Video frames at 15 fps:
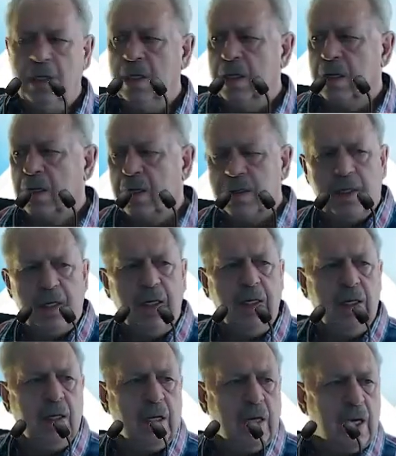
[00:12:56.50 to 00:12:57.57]
Right,
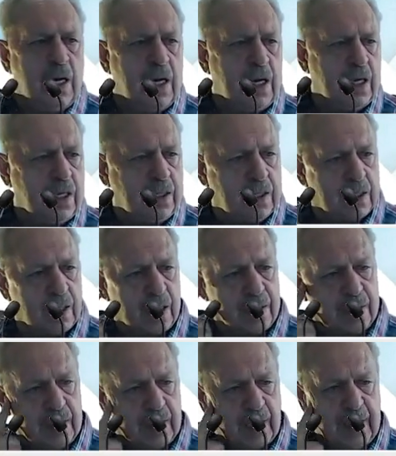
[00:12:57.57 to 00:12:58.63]
then in the
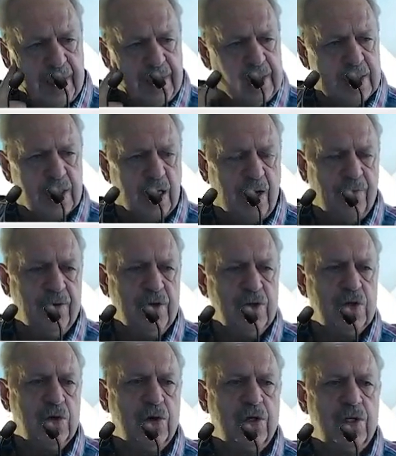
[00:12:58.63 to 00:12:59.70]
1980s, life
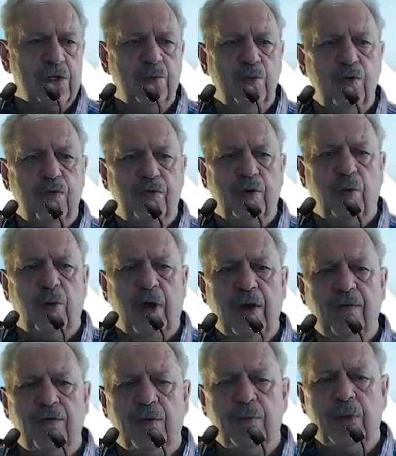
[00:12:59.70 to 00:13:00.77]
insurers moved
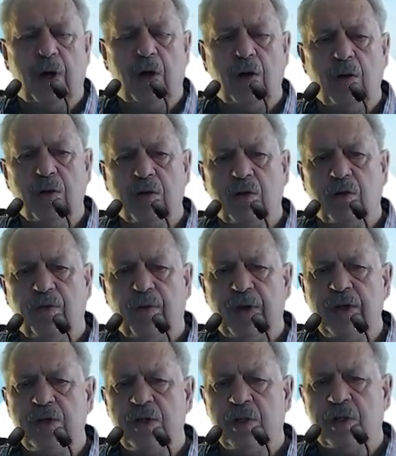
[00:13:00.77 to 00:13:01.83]
away from the old
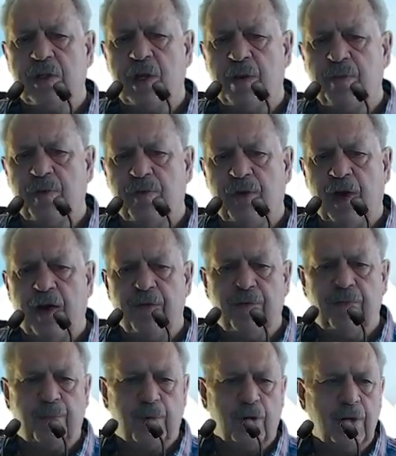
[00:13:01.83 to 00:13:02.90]
conventional type of life
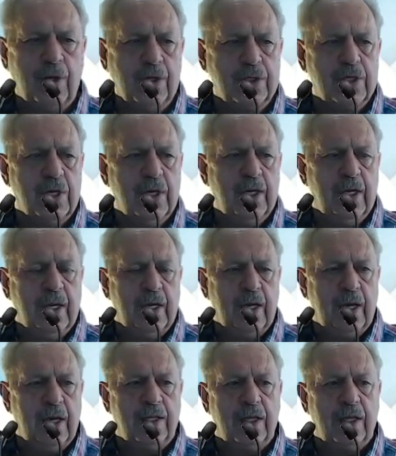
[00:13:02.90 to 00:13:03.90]
products, and they